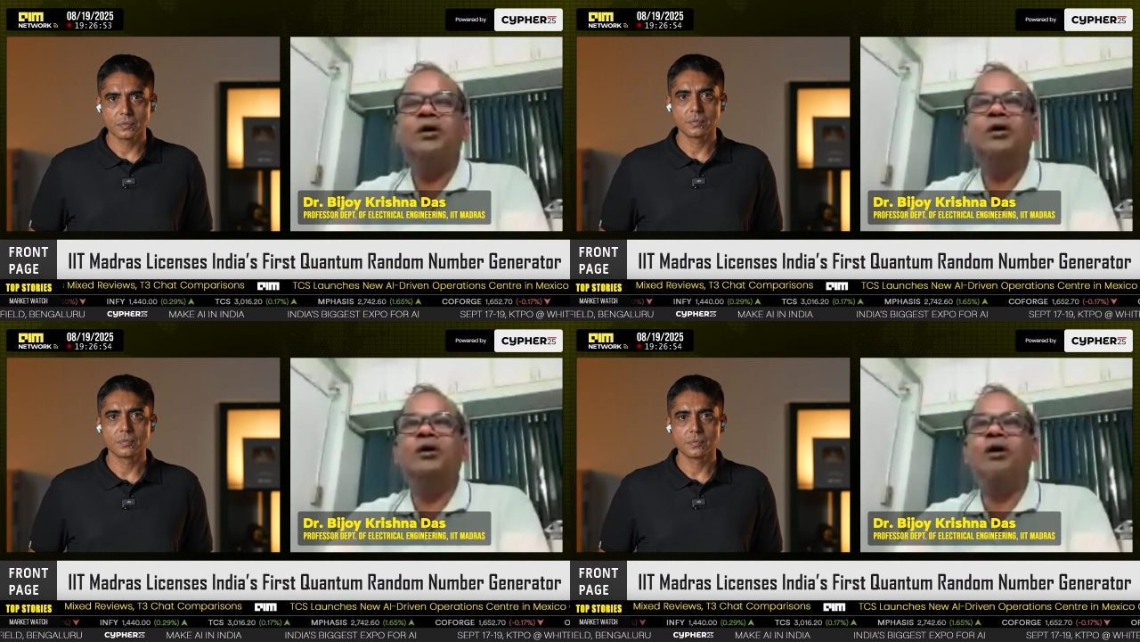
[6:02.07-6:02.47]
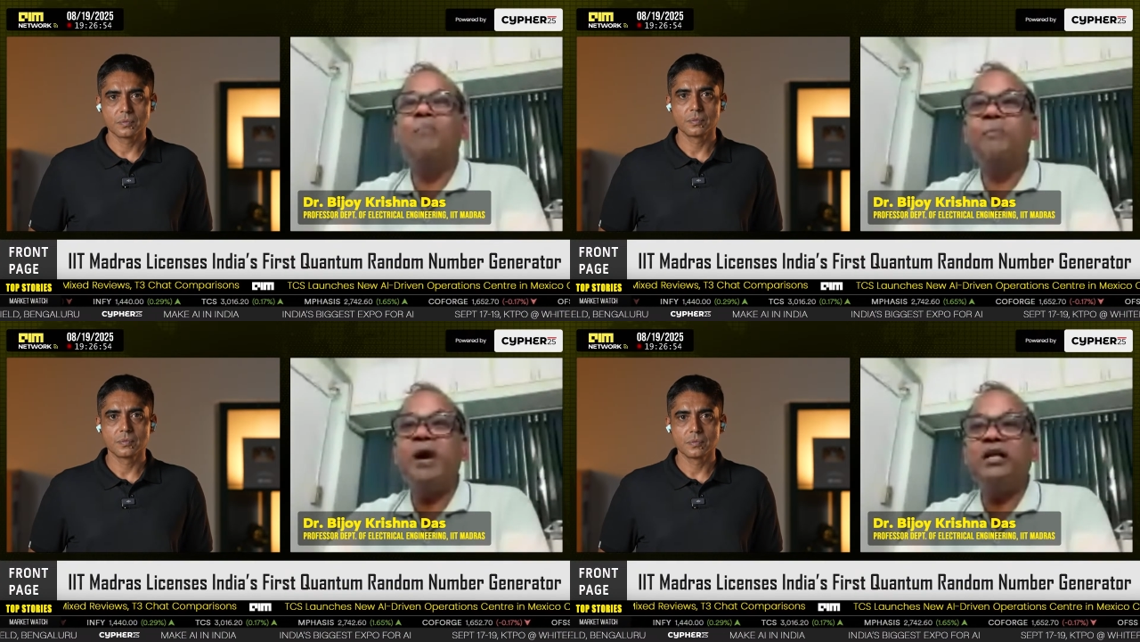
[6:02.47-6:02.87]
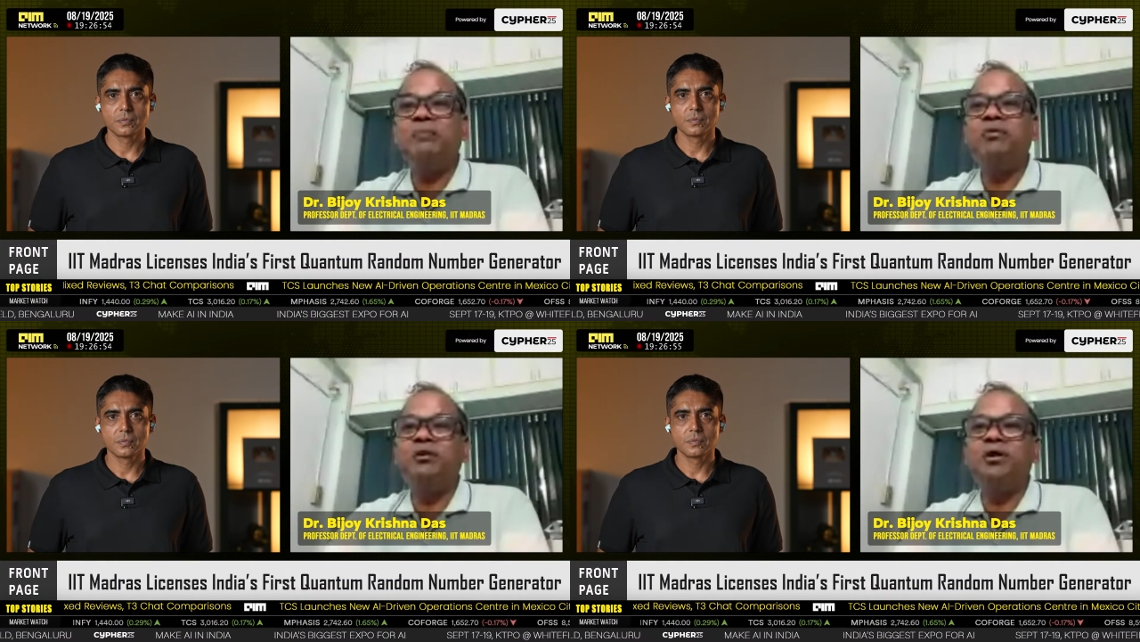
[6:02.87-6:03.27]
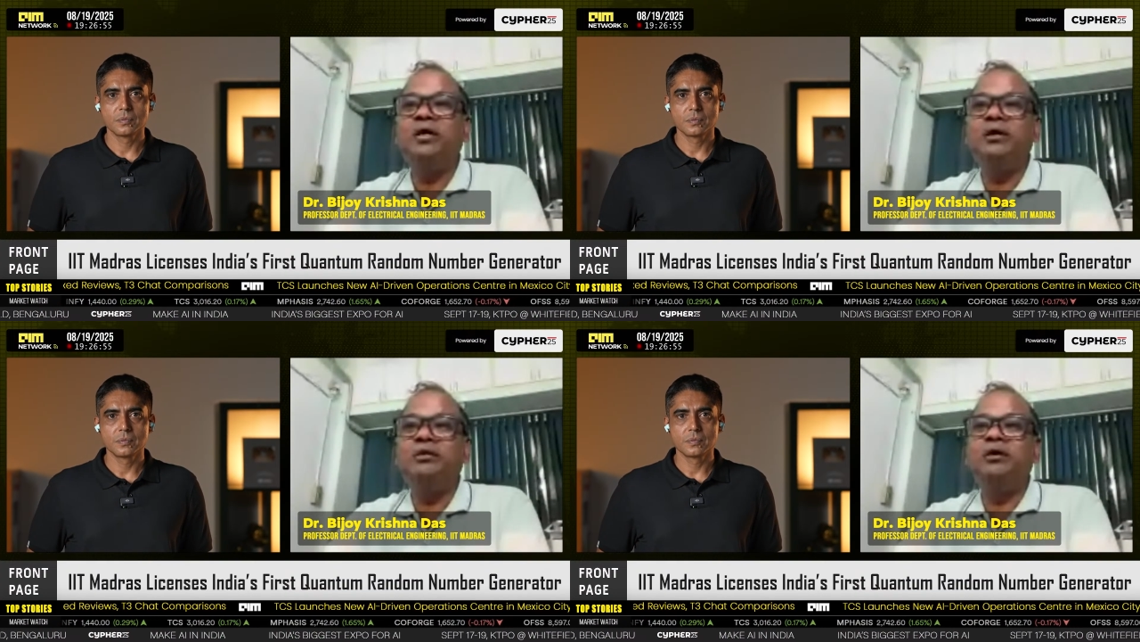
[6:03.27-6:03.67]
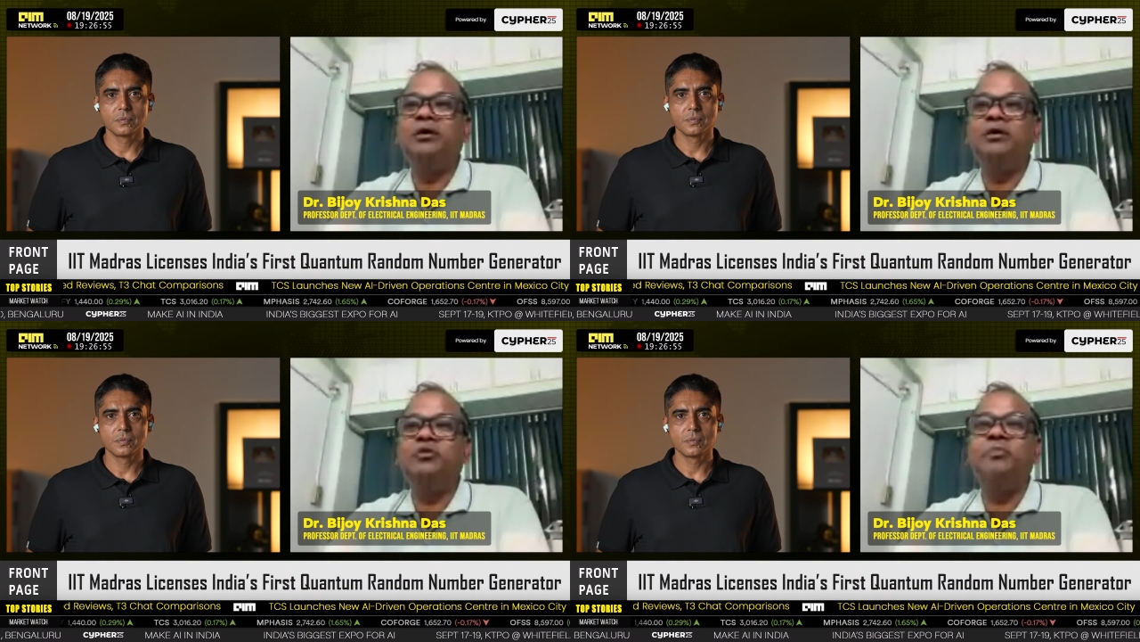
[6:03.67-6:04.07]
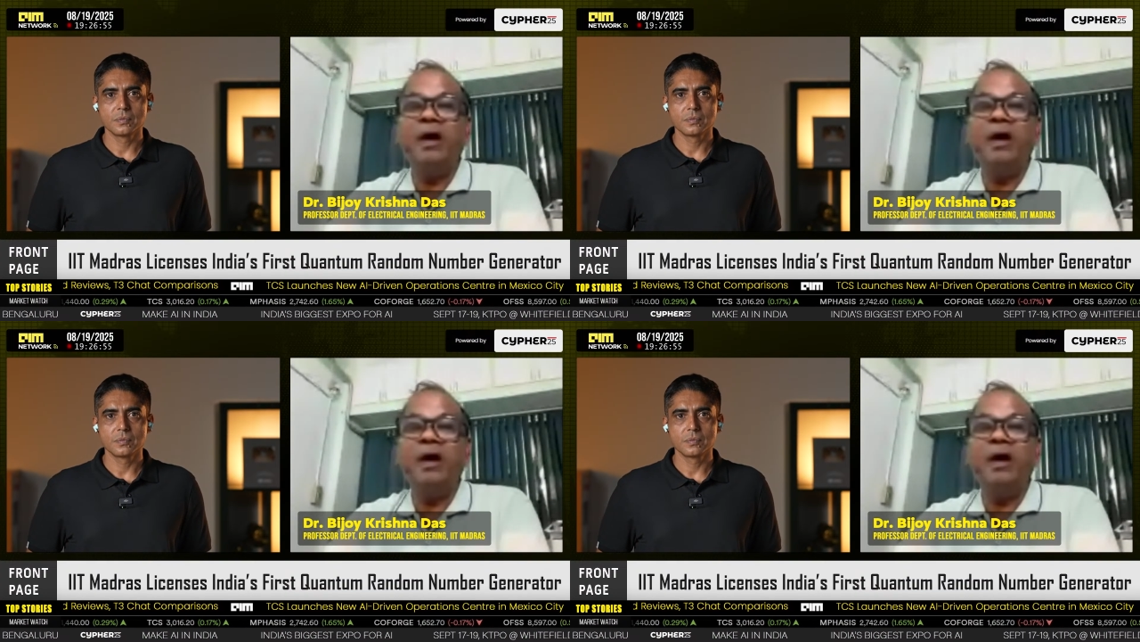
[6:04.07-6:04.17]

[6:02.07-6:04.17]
Speaker 1: uh, compatible in uh, to